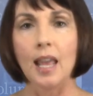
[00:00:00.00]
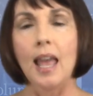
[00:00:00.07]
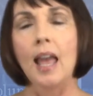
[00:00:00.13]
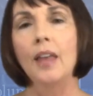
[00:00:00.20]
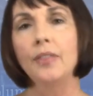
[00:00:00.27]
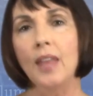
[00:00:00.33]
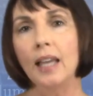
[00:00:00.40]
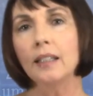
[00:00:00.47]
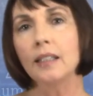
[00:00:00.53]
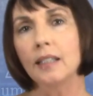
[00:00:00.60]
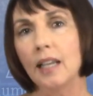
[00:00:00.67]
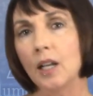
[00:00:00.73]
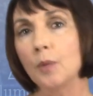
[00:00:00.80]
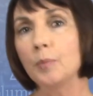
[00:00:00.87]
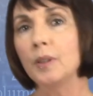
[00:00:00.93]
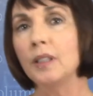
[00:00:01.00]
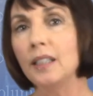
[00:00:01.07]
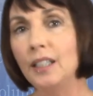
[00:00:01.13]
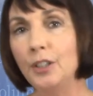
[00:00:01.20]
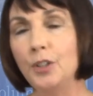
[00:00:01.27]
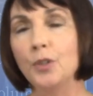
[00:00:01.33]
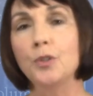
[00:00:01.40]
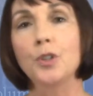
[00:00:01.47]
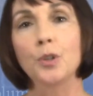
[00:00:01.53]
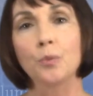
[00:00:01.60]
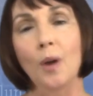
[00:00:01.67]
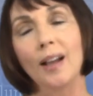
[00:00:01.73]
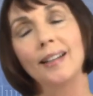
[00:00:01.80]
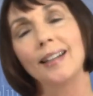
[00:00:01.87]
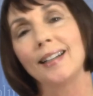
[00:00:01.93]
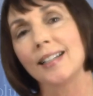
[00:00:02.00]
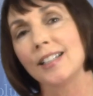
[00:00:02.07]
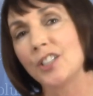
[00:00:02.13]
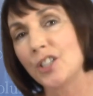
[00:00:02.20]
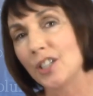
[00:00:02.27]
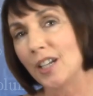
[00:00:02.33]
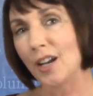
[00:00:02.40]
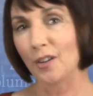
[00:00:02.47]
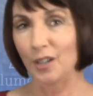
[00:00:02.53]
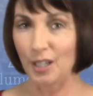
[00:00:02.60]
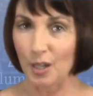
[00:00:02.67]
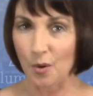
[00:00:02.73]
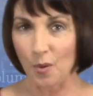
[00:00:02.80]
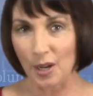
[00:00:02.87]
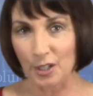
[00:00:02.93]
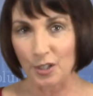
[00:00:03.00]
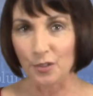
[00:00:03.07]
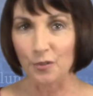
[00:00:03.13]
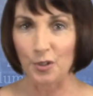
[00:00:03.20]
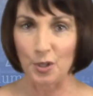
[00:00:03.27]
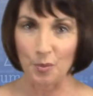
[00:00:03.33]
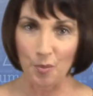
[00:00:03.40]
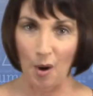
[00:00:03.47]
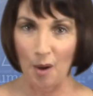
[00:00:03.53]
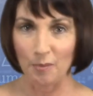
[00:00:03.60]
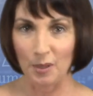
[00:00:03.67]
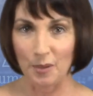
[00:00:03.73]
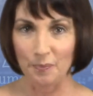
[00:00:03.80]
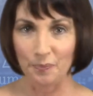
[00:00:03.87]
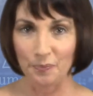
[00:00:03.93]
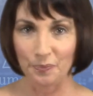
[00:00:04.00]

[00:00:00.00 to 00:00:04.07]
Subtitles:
And that can help lead you to writing a generic equation for your problem.